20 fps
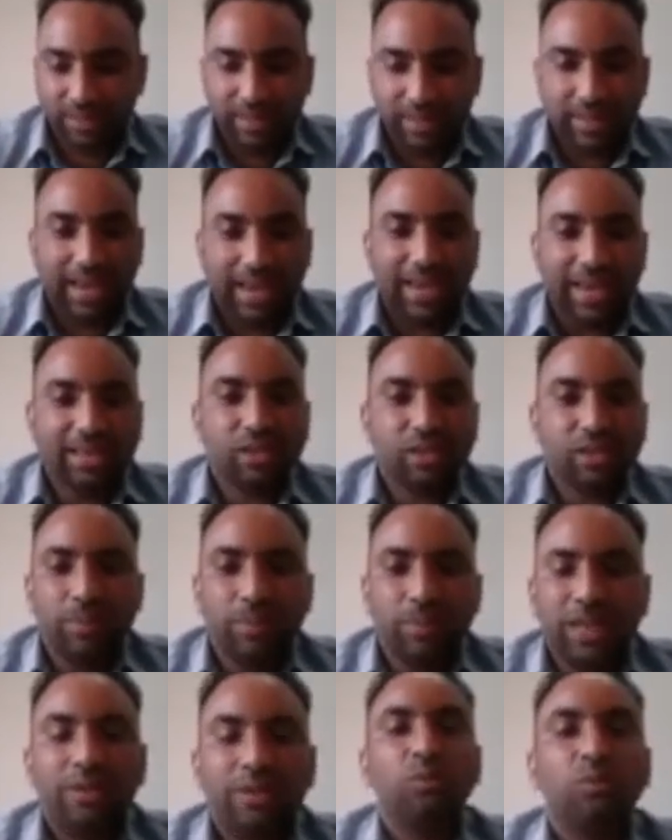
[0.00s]
as
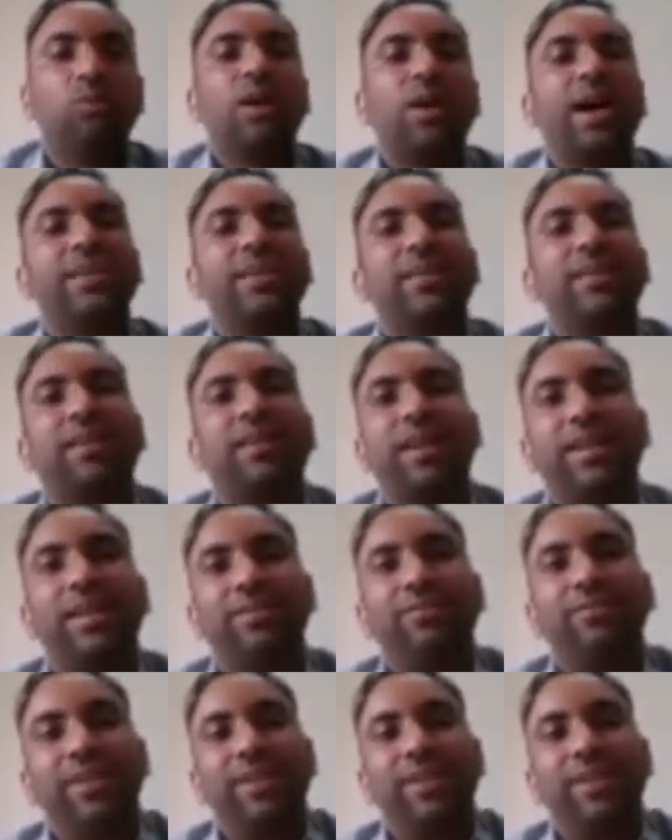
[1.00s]
compared to other cultivated